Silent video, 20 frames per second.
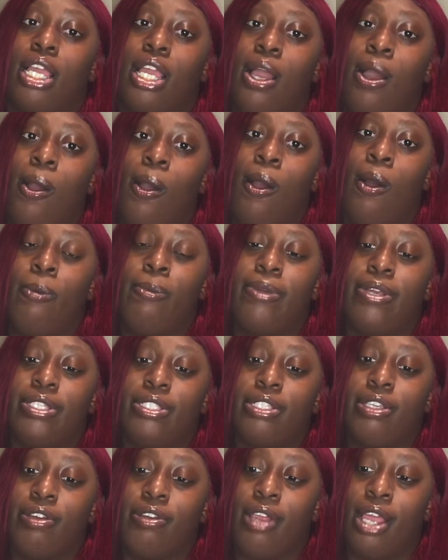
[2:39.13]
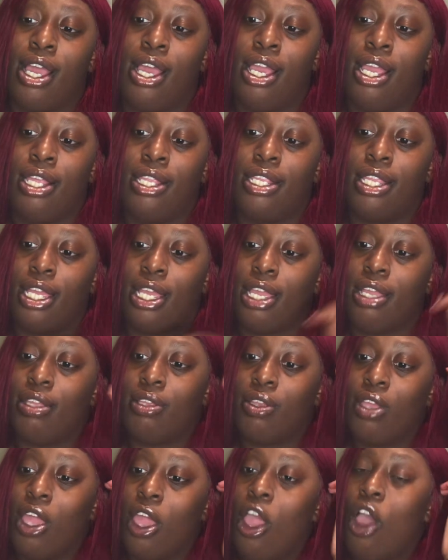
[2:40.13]
I almost cry. Like,
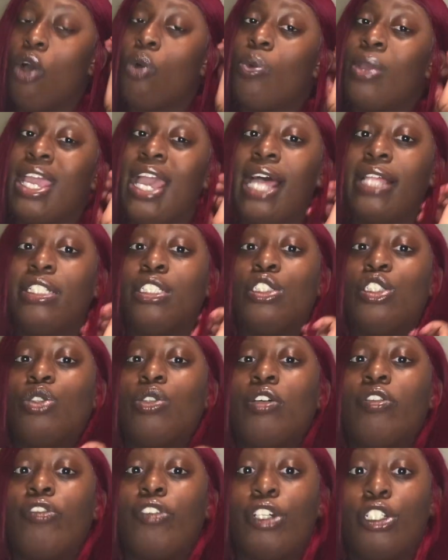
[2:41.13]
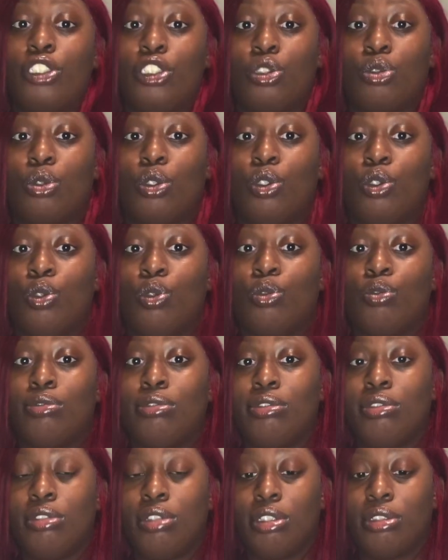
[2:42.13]
we had to do a virtual,
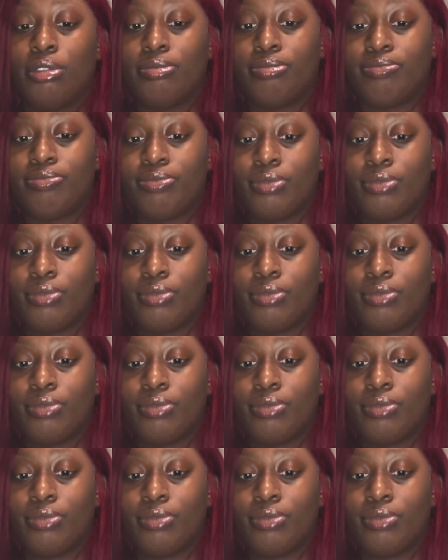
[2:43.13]
you know.